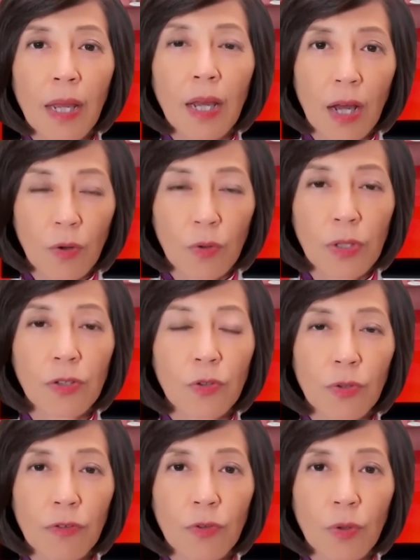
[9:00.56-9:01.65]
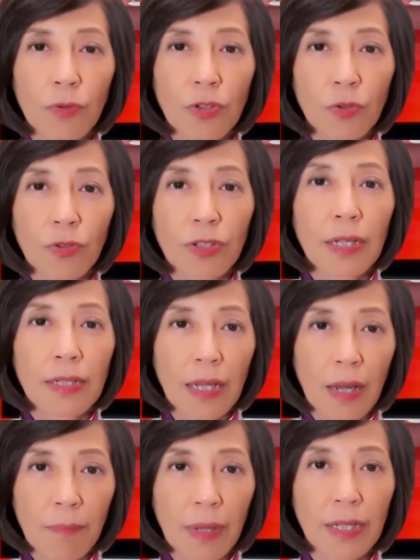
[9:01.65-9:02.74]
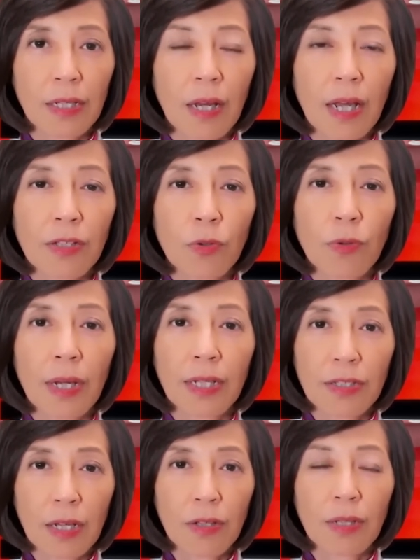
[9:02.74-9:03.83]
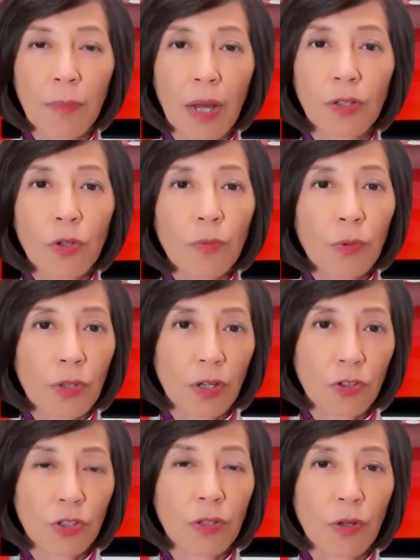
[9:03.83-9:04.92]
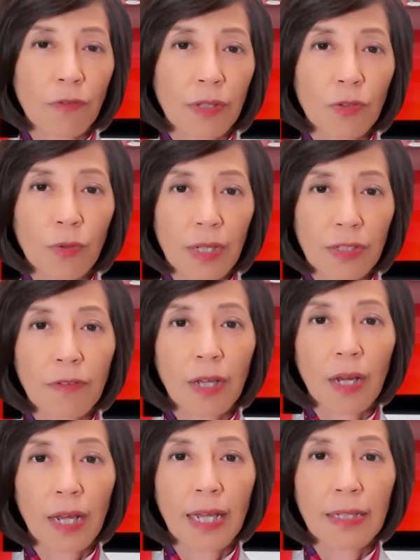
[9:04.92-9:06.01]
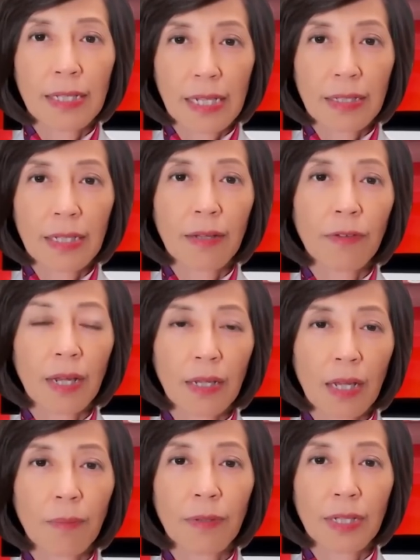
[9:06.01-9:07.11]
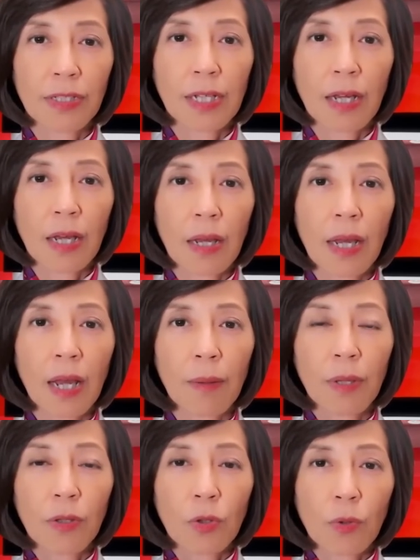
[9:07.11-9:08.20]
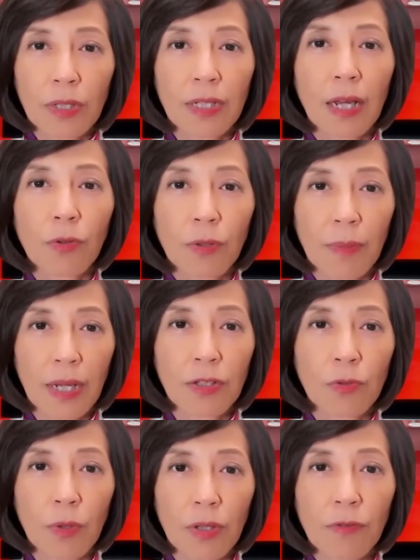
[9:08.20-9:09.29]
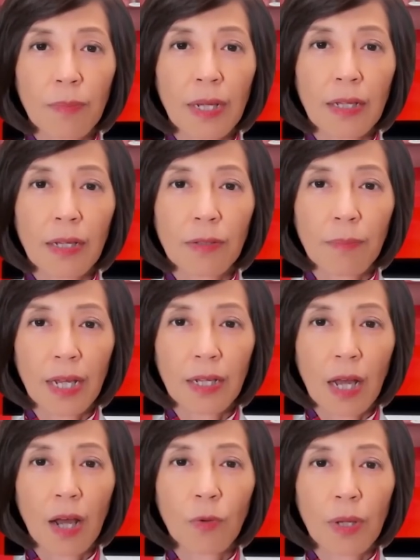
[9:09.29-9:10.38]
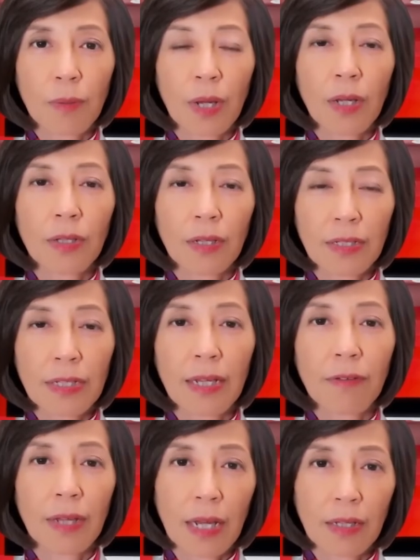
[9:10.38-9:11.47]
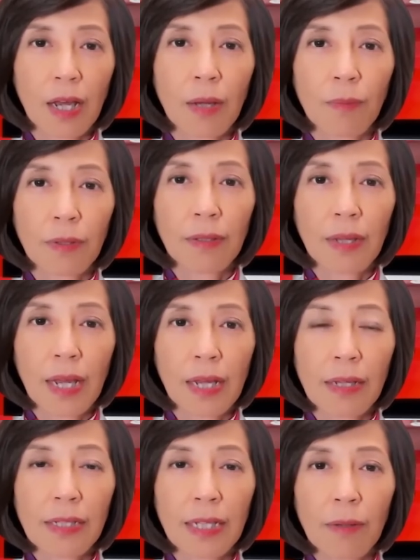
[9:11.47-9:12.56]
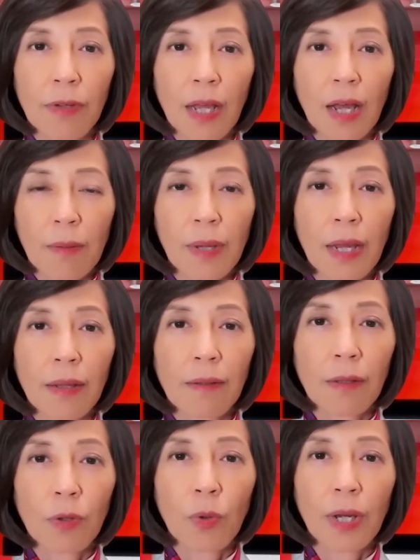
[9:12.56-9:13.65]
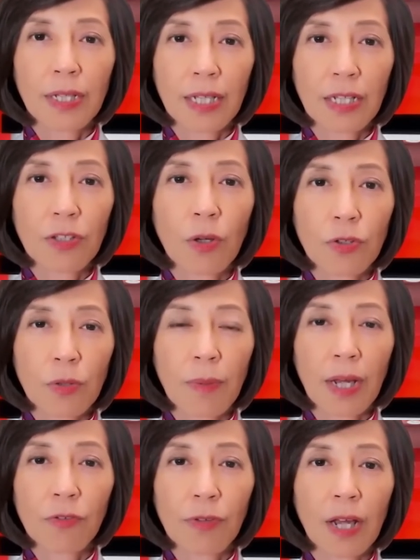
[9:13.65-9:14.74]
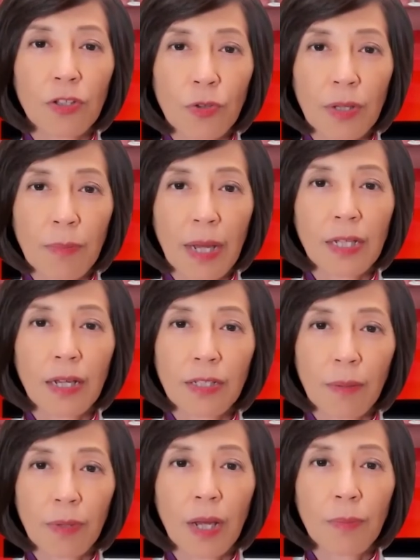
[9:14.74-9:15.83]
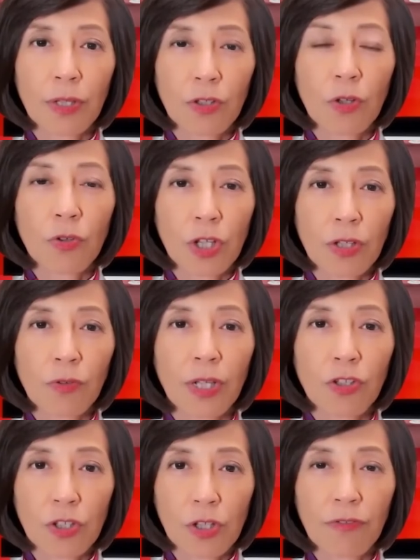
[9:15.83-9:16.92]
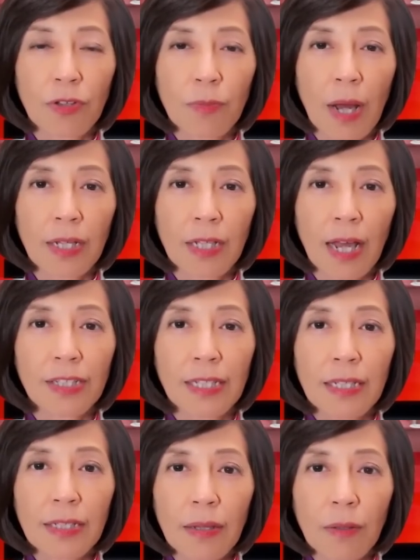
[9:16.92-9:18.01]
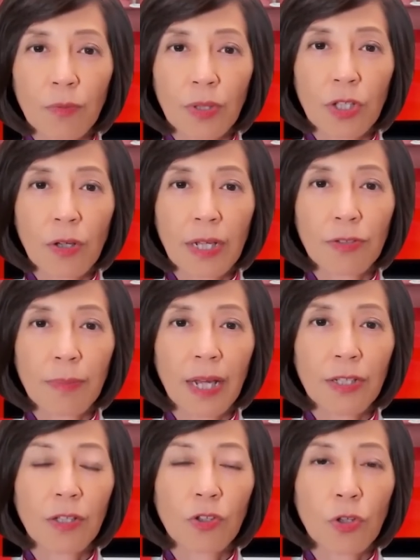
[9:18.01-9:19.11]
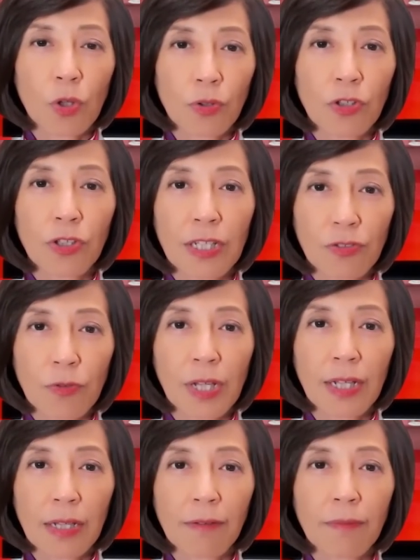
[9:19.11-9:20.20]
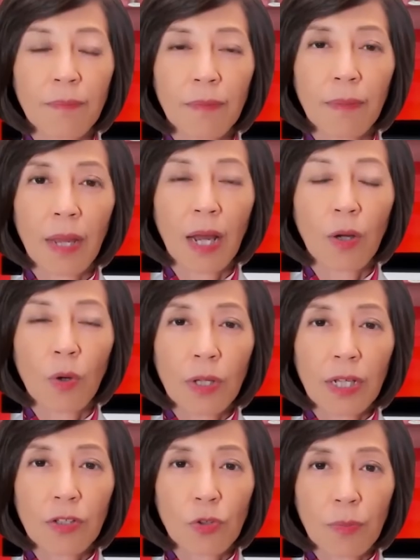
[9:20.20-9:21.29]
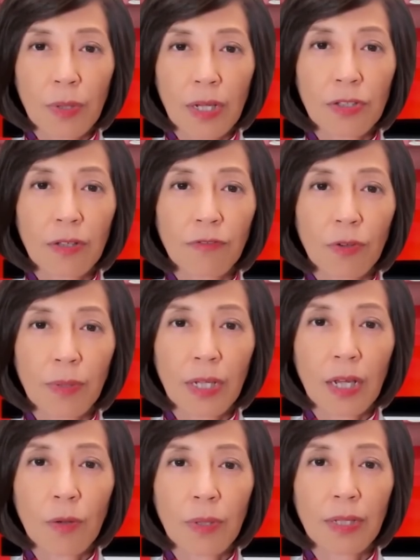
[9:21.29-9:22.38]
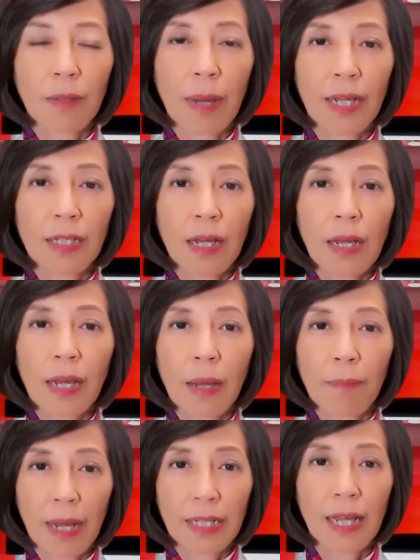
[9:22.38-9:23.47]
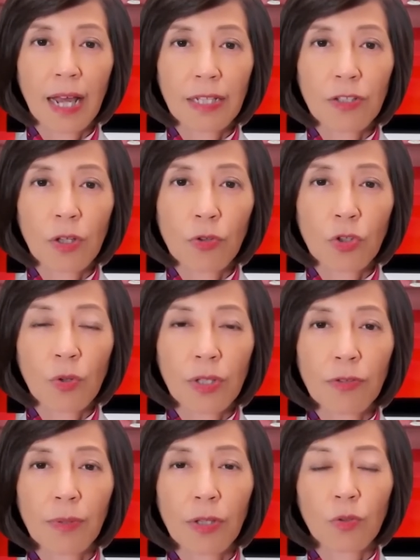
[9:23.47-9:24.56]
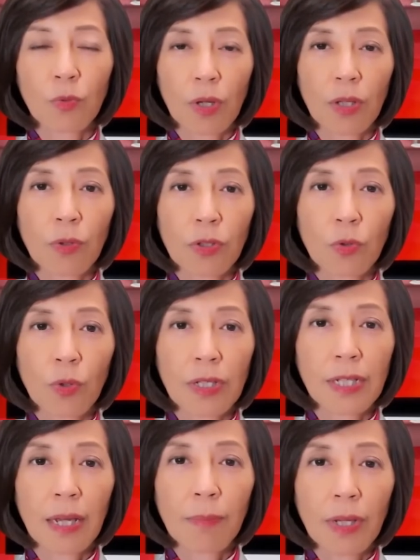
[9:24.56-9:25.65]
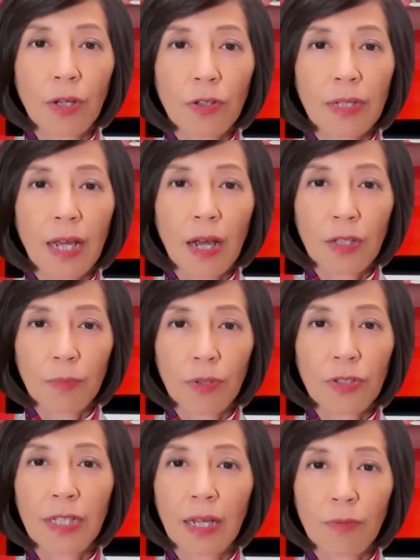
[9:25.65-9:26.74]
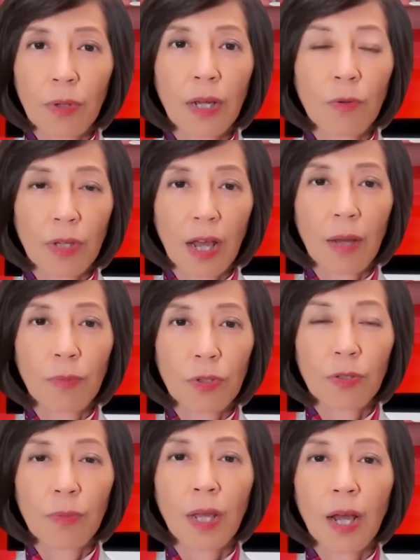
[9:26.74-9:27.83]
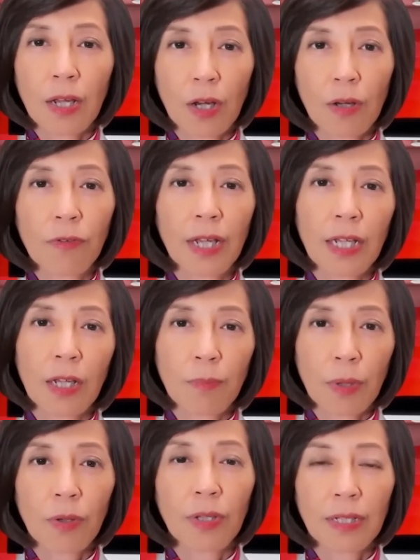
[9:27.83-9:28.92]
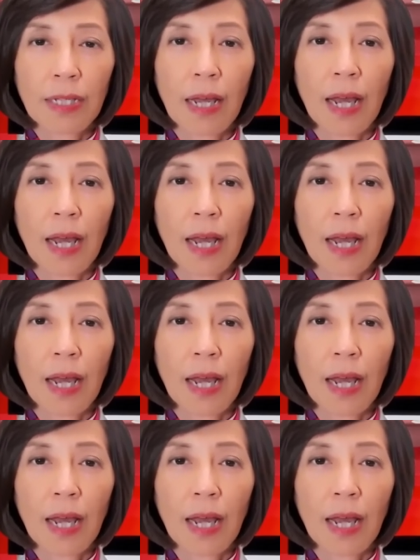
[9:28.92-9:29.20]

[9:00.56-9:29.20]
According to informed sources, Meta has already started partial production of its Quest VR headsets in Vietnam this year, but Gore-Tex remains one of Meta's main hardware partners in Vietnam. At the same time, Gore-Tex is also manufacturing Meta's upcoming new generation of smart glasses, which are expected to launch this week. According to a person familiar with the matter, Meta has no choice but to work with Gore-Tex because they are the most stable and reliable supplier of key components.